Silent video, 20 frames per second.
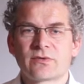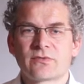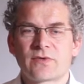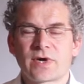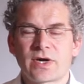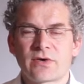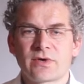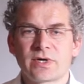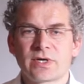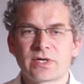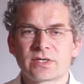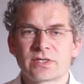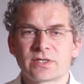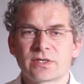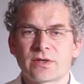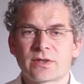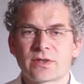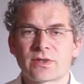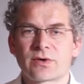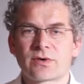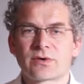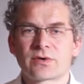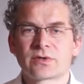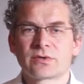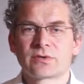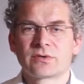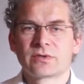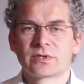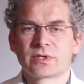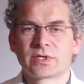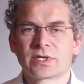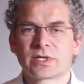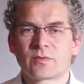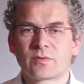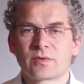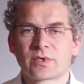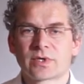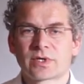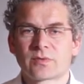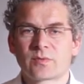a very thorough
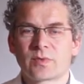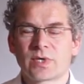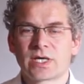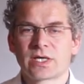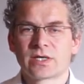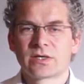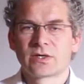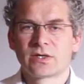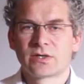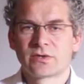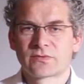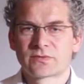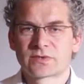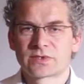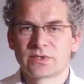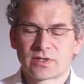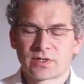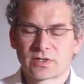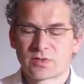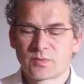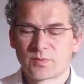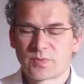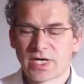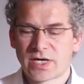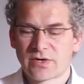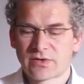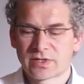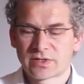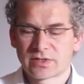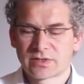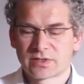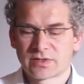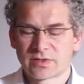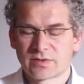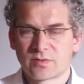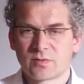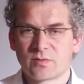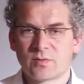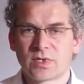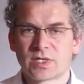way of comparing
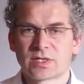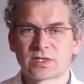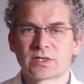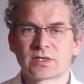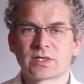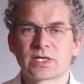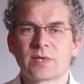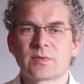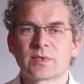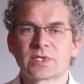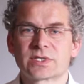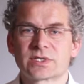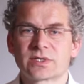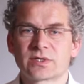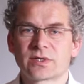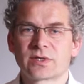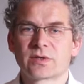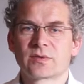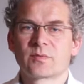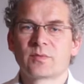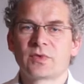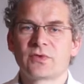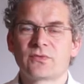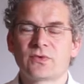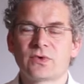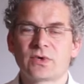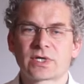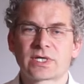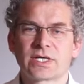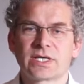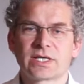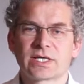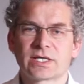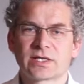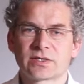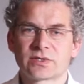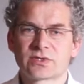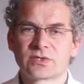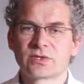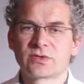one image before
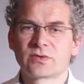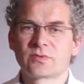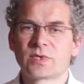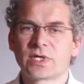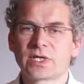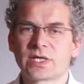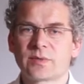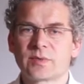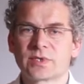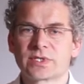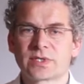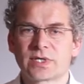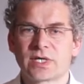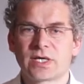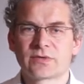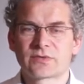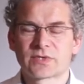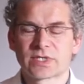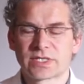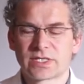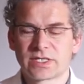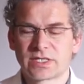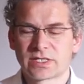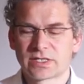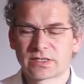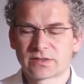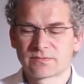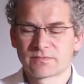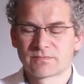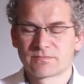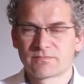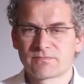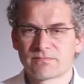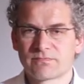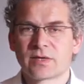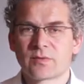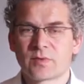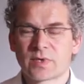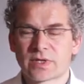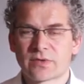cleaning to one image after cleaning
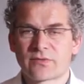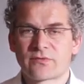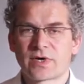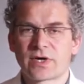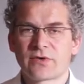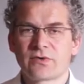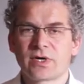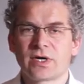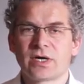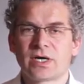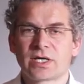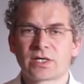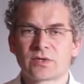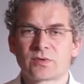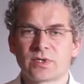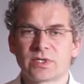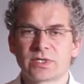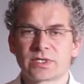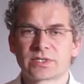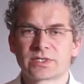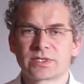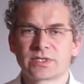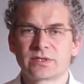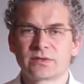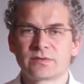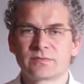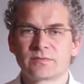with very high quality.